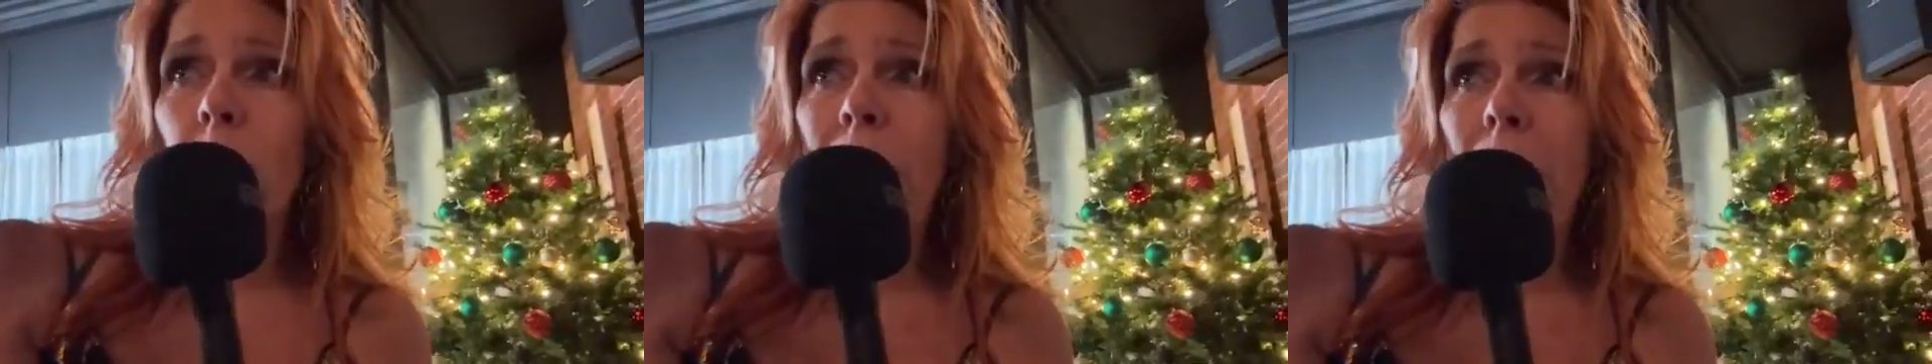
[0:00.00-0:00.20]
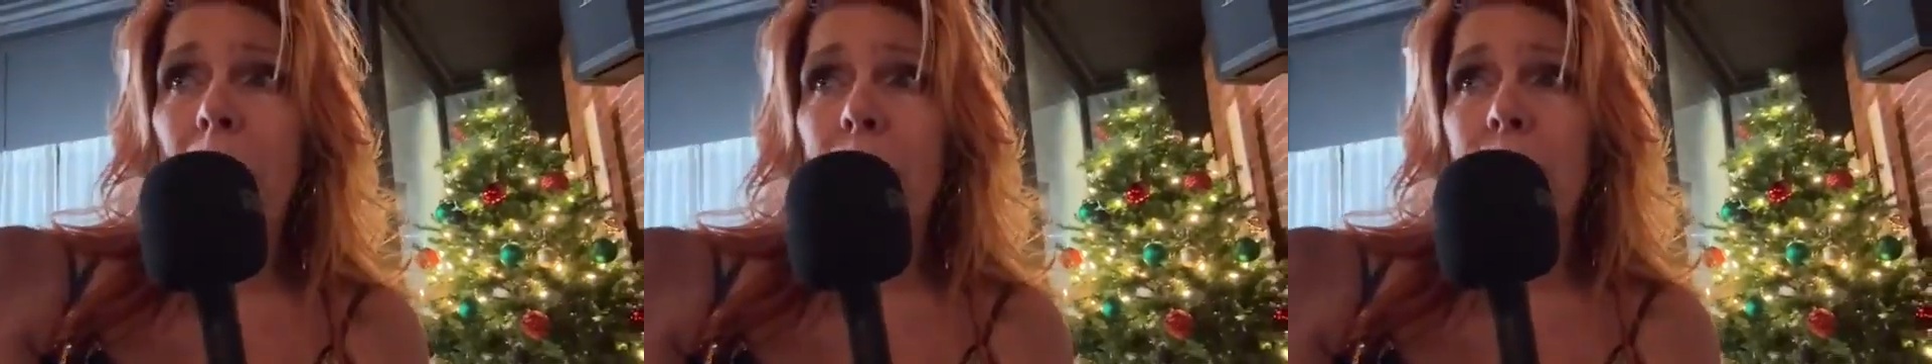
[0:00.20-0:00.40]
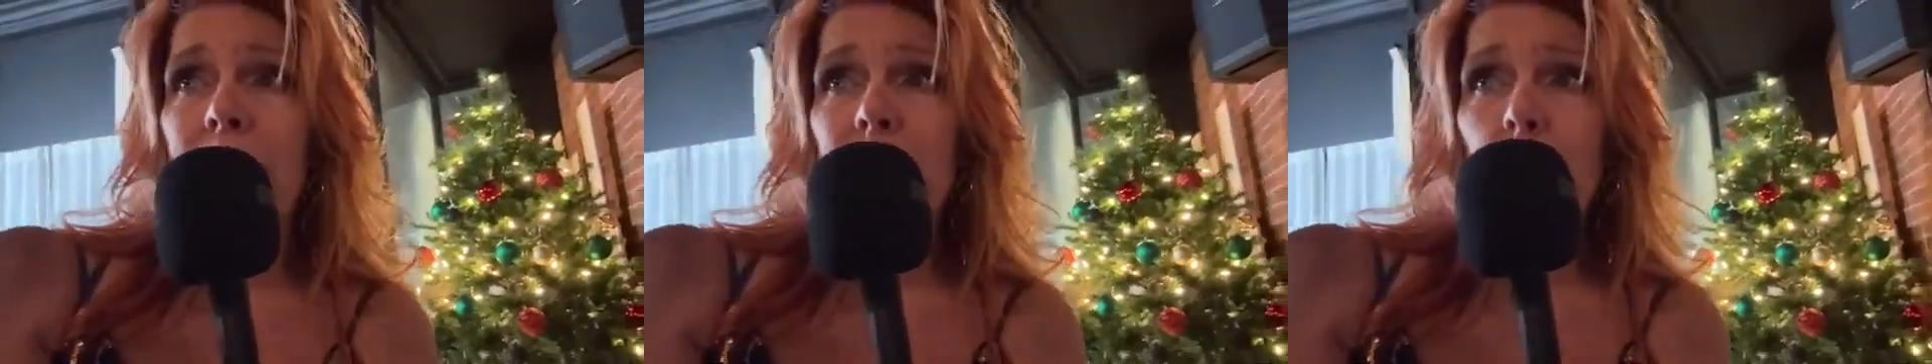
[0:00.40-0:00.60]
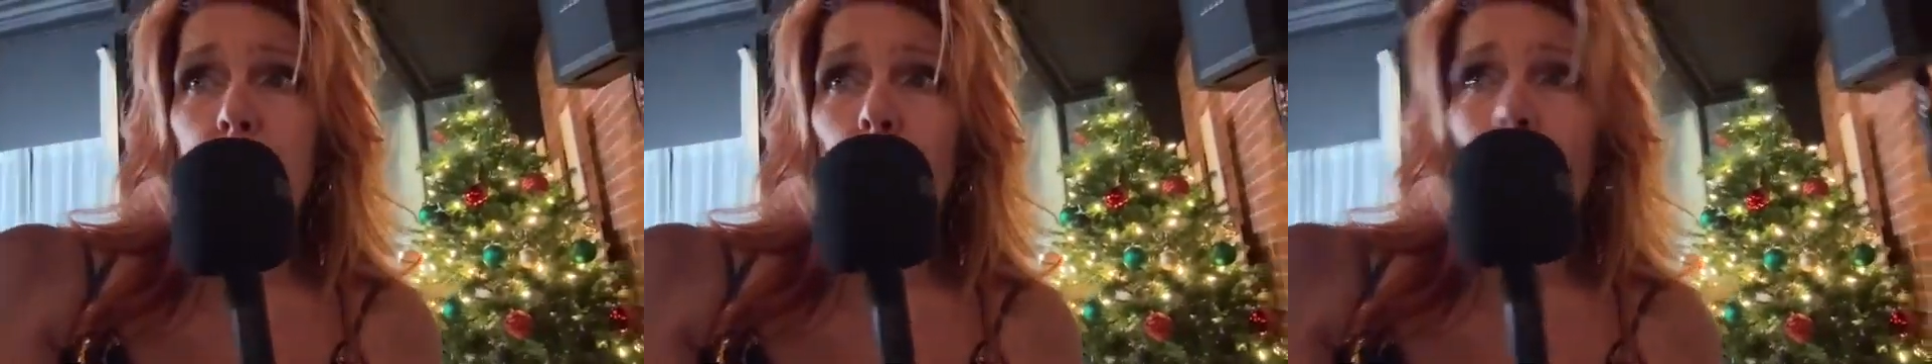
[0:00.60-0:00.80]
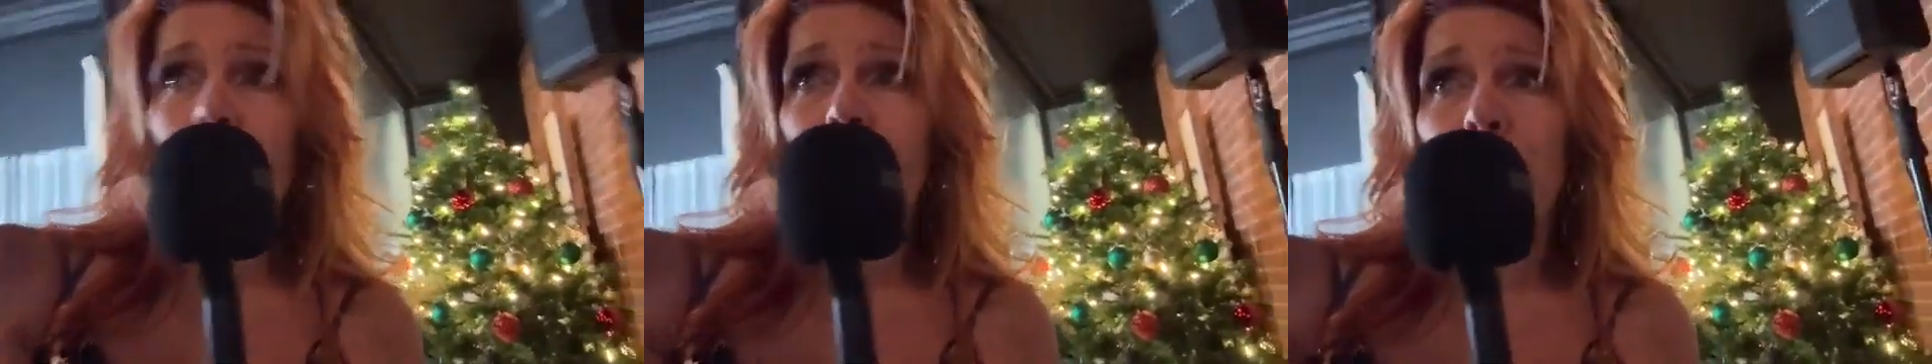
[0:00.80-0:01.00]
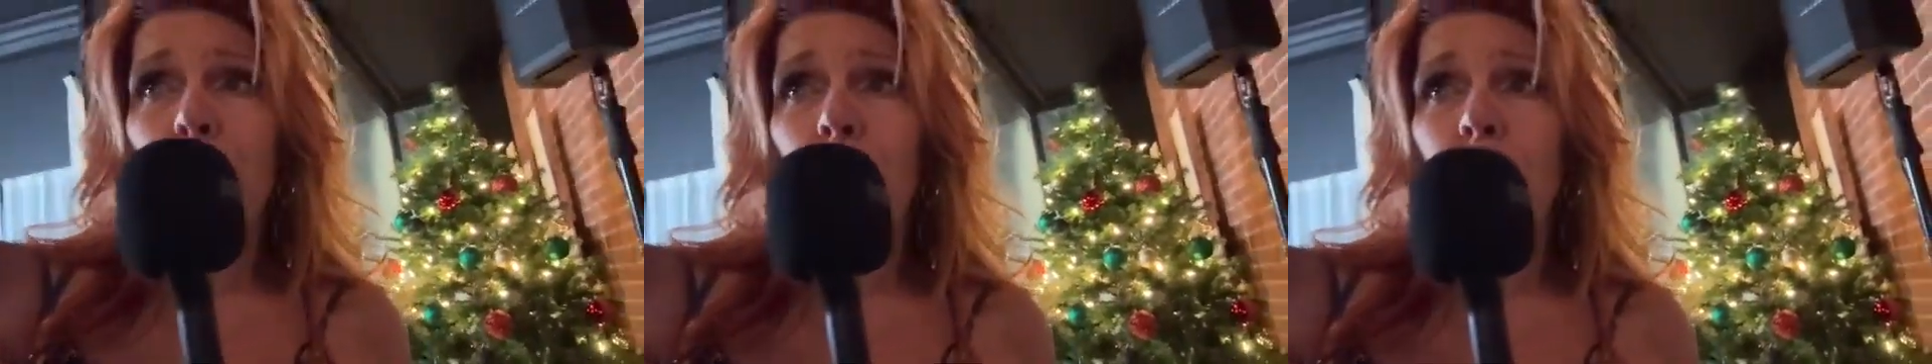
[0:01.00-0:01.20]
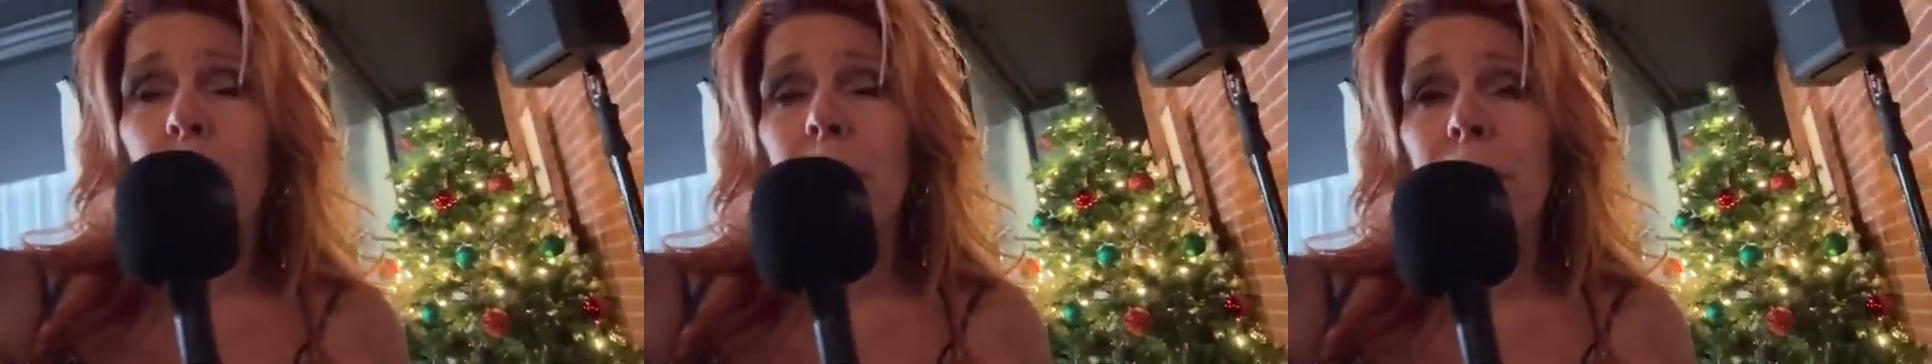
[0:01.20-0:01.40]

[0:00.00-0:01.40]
do have this wonderful